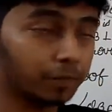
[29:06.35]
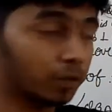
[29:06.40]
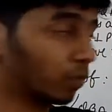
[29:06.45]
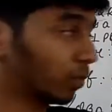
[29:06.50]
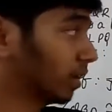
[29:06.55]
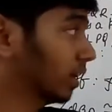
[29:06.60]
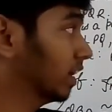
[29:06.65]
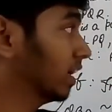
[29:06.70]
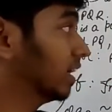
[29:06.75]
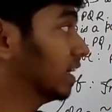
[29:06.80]

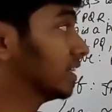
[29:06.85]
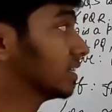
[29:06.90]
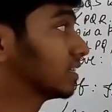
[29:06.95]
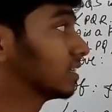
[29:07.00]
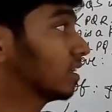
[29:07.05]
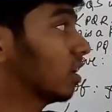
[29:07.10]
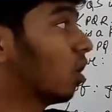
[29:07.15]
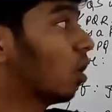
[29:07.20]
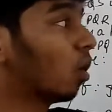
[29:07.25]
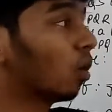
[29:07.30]
okay,
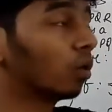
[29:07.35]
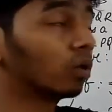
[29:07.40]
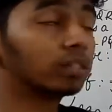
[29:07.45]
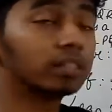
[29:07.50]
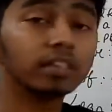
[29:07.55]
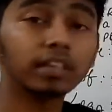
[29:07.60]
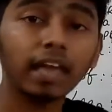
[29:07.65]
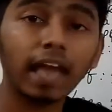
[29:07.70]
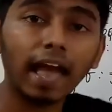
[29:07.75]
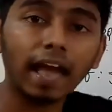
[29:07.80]
is
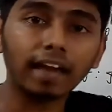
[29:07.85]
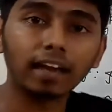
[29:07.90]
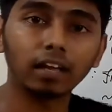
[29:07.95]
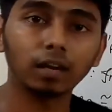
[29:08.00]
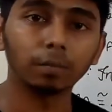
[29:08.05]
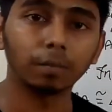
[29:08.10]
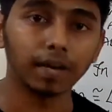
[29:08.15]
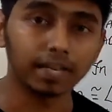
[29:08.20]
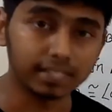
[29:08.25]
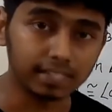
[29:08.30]
on the
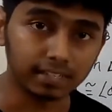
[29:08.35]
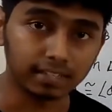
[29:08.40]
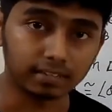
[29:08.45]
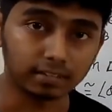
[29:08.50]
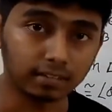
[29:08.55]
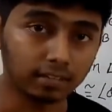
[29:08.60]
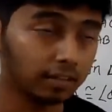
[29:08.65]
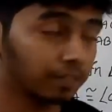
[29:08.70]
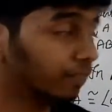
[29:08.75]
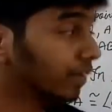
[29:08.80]
angle
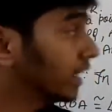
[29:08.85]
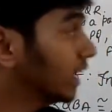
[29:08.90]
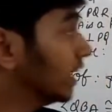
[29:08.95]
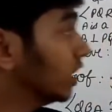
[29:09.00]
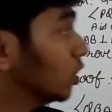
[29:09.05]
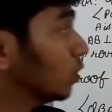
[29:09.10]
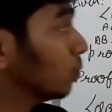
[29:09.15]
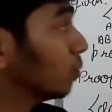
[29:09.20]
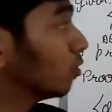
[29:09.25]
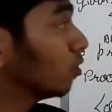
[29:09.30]
bisector, we
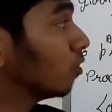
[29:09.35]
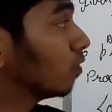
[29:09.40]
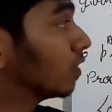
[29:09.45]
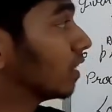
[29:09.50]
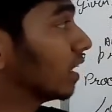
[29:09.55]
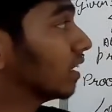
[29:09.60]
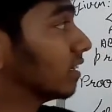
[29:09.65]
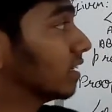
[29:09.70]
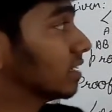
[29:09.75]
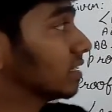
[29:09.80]
need to prove
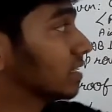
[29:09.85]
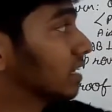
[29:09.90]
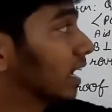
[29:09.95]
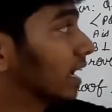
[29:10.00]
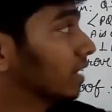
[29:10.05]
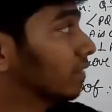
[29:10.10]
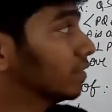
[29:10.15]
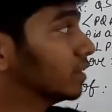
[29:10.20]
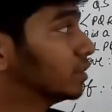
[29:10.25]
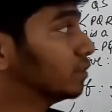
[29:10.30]
that this
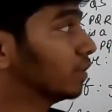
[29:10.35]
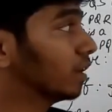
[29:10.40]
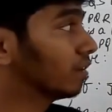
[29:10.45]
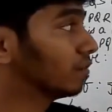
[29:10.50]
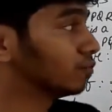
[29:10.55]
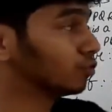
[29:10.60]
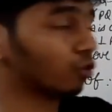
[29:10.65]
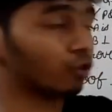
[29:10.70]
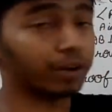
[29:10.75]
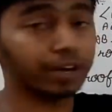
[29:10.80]
line which we
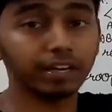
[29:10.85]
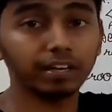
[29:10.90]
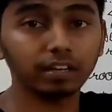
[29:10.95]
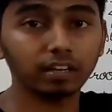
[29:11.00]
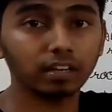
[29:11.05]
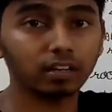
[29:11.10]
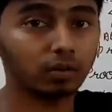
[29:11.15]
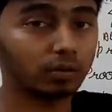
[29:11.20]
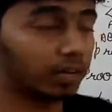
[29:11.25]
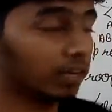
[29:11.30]
have joined,
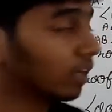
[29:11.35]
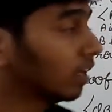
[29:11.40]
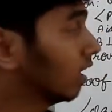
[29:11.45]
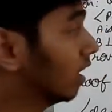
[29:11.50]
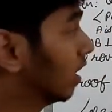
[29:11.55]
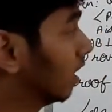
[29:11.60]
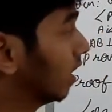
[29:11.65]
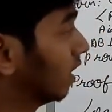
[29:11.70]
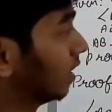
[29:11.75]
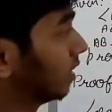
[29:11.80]
okay,